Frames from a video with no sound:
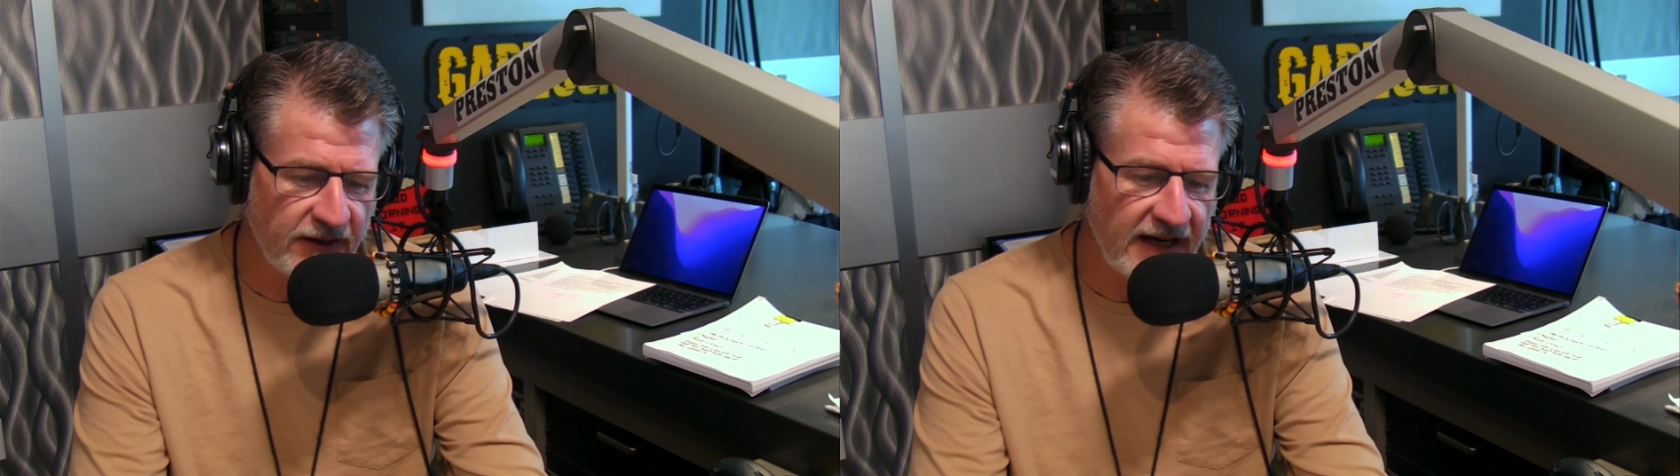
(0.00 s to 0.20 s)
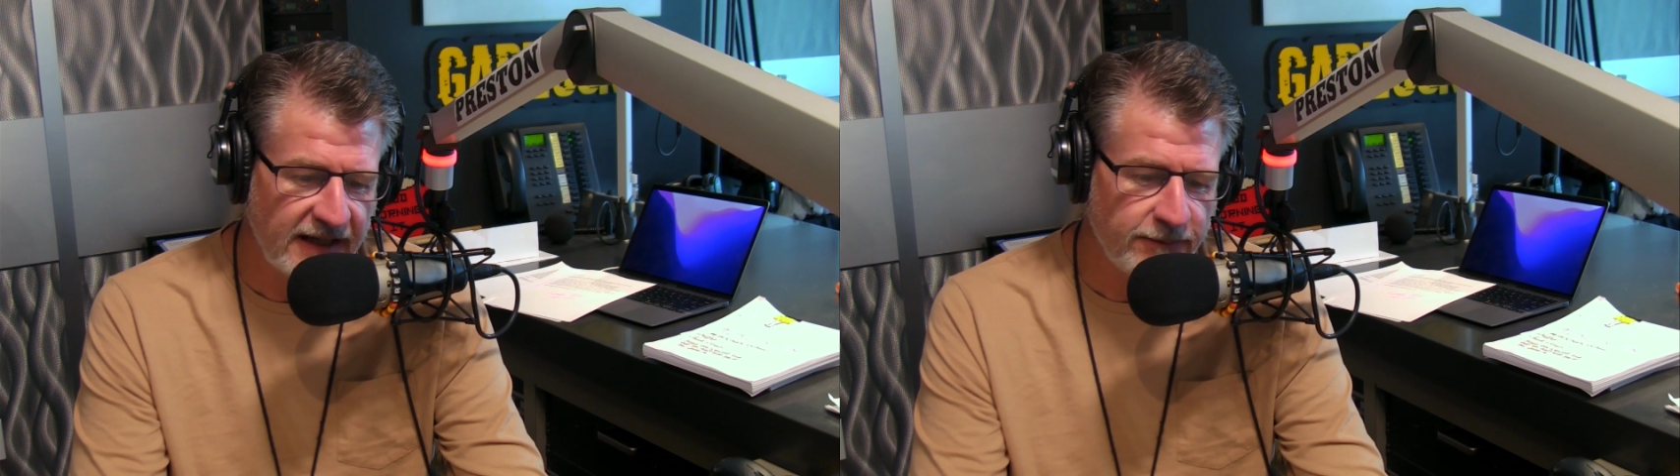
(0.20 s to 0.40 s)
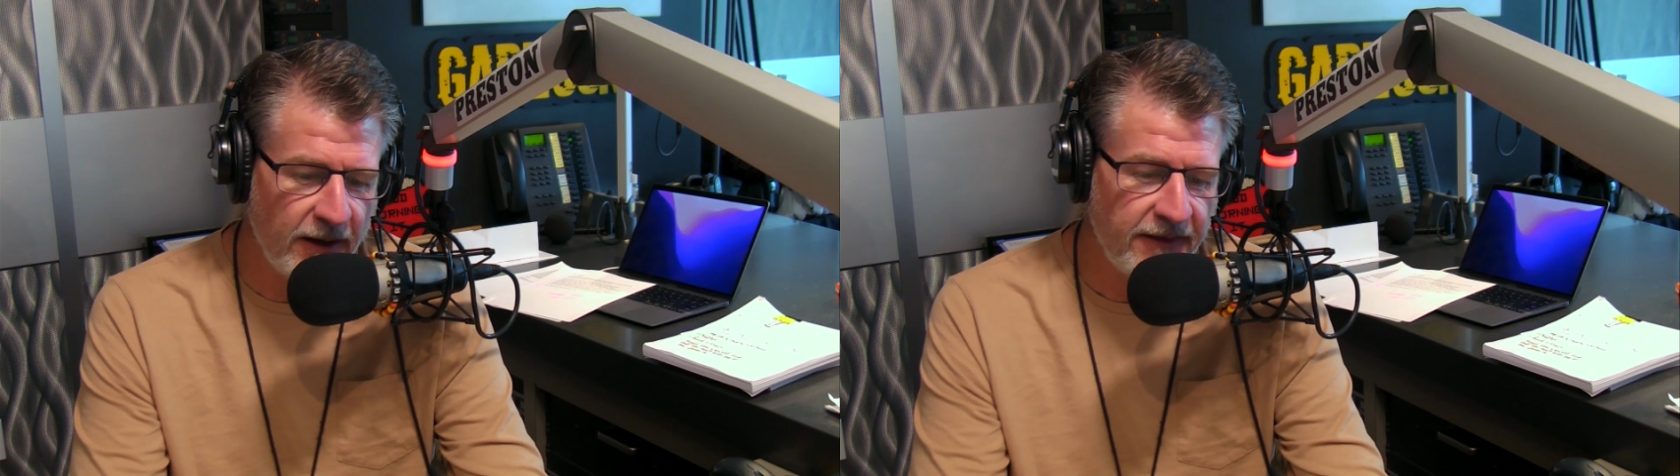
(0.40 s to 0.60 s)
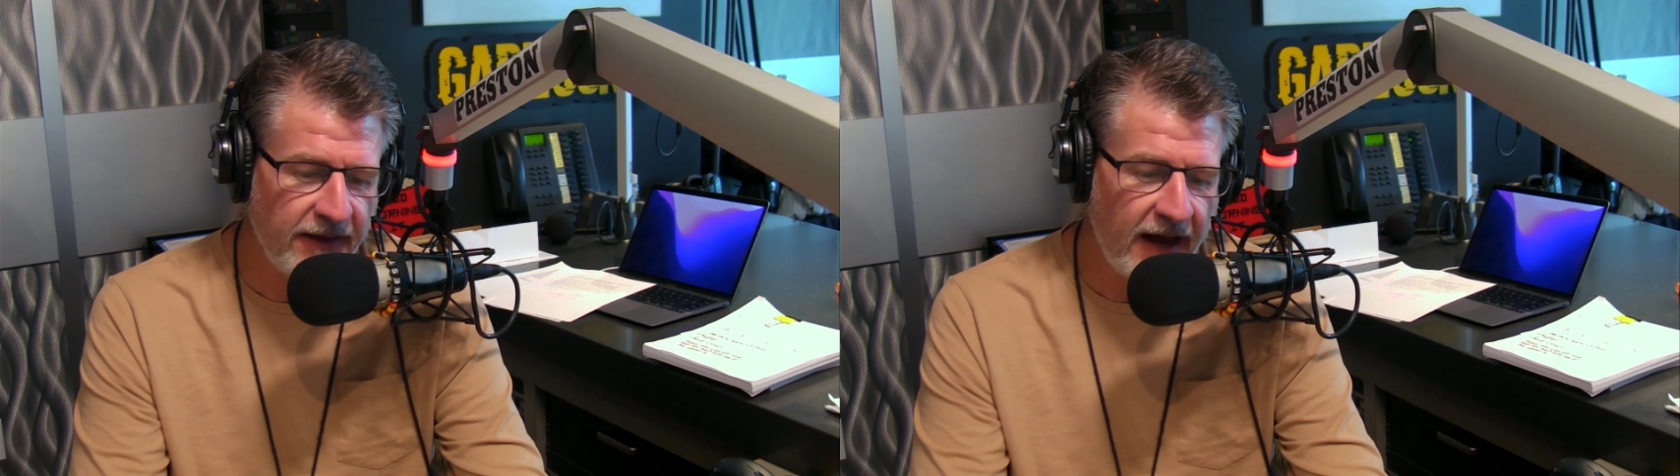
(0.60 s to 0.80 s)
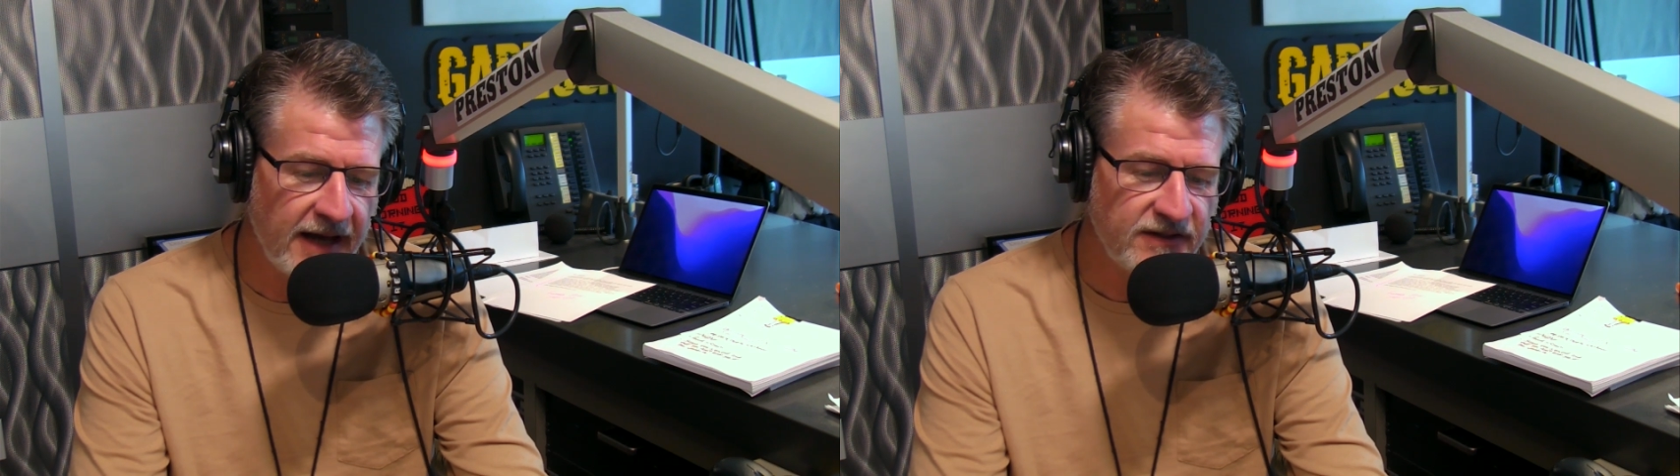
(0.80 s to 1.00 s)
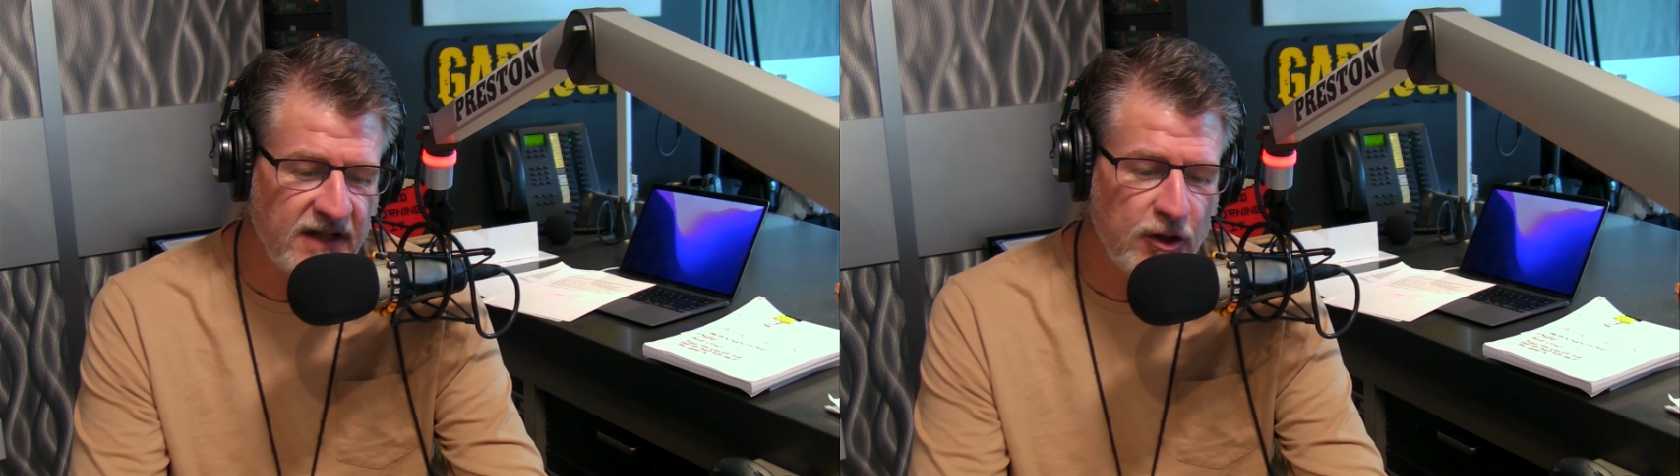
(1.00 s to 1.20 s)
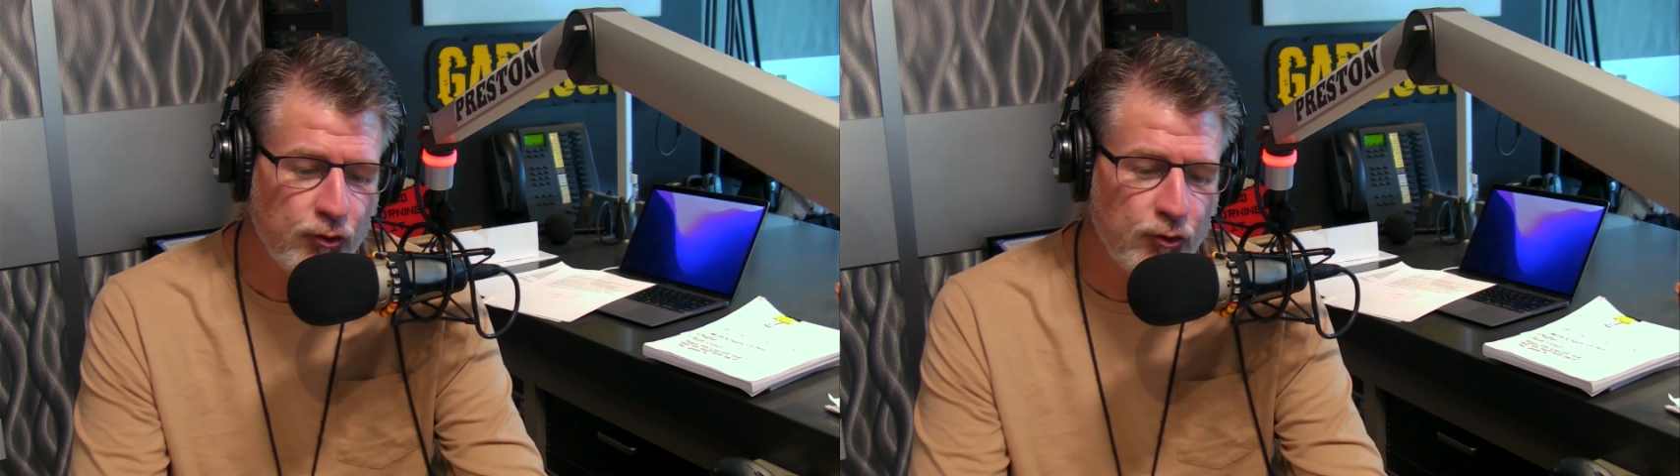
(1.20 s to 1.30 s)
the next month as the